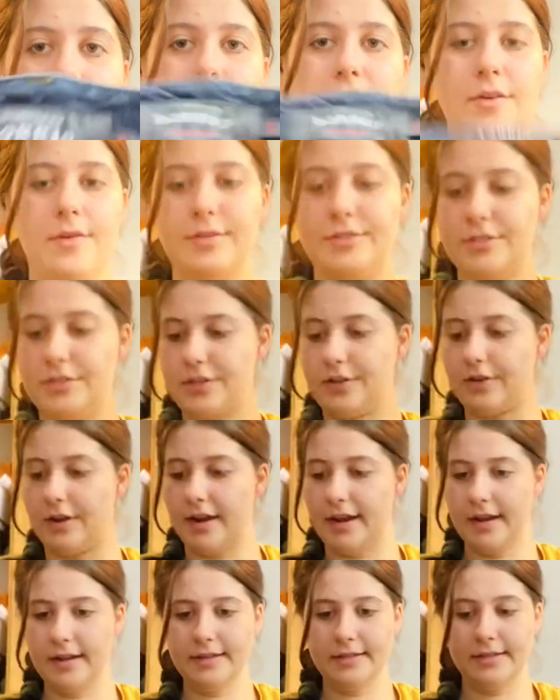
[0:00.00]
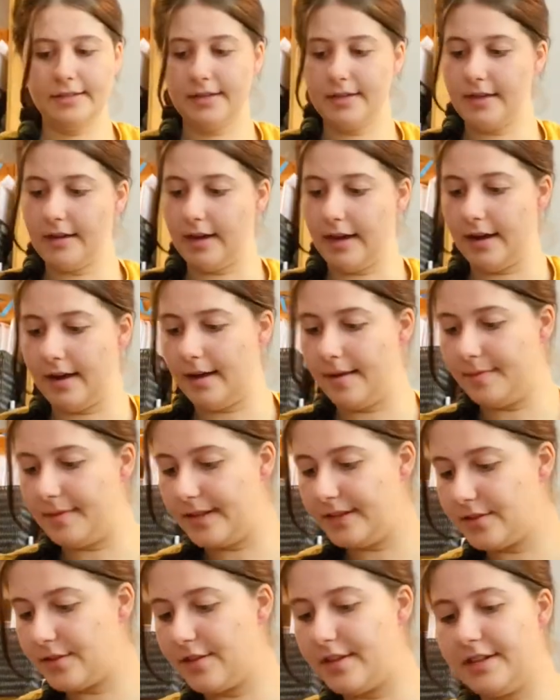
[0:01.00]
which is great. Um,
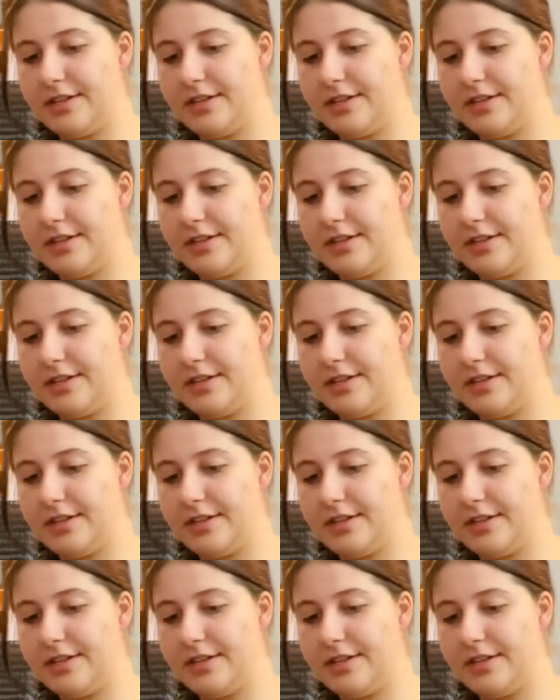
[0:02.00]
these are the